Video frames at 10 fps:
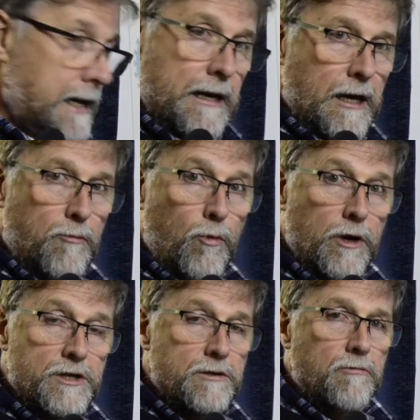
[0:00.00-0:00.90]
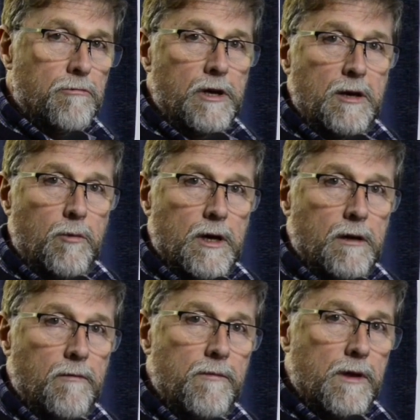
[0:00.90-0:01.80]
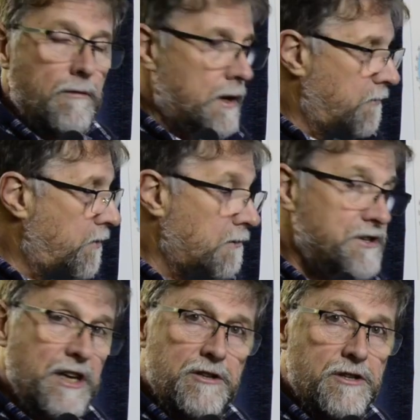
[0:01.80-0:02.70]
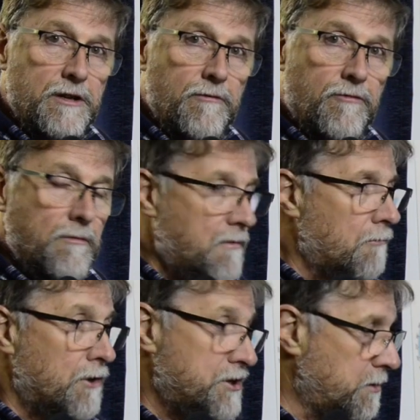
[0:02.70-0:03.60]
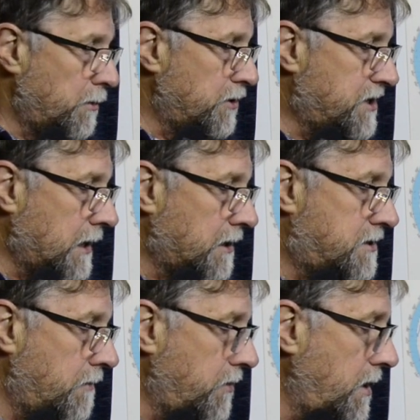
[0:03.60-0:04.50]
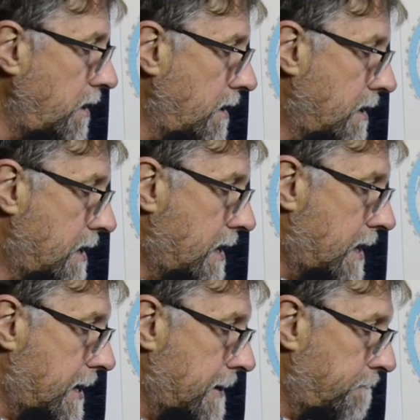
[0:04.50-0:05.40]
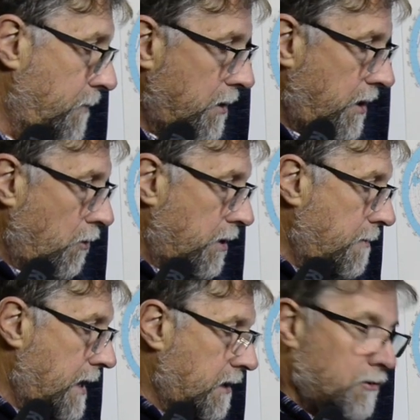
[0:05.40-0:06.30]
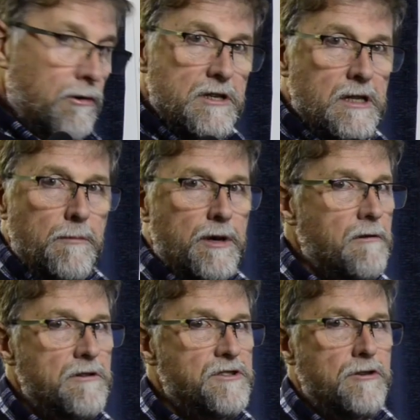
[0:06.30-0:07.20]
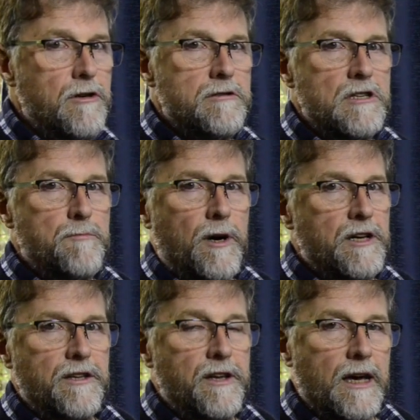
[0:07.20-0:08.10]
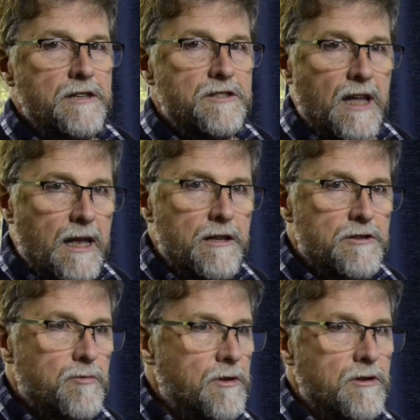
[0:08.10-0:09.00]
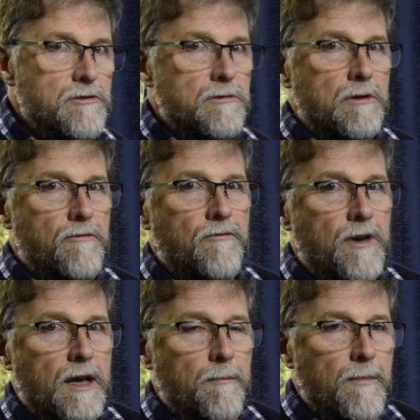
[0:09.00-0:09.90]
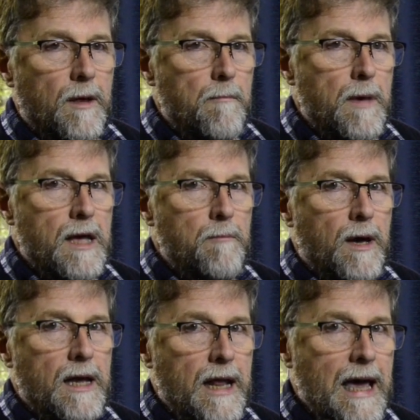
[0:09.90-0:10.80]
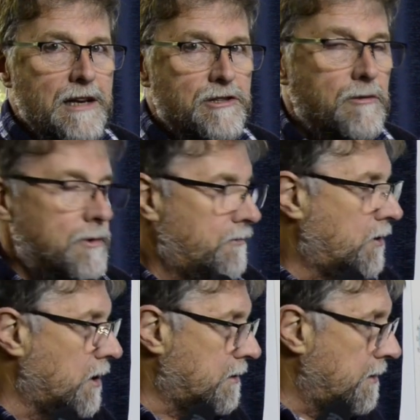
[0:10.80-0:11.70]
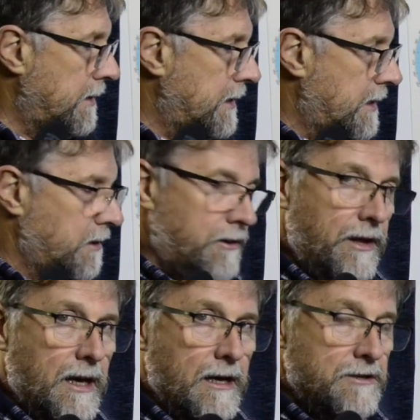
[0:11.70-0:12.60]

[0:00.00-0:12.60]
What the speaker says: It works really well. Very sensitive, reasonable selectivity. The automatic noise limiter is useless by today's standards with the sort of man-made hash that we've got there,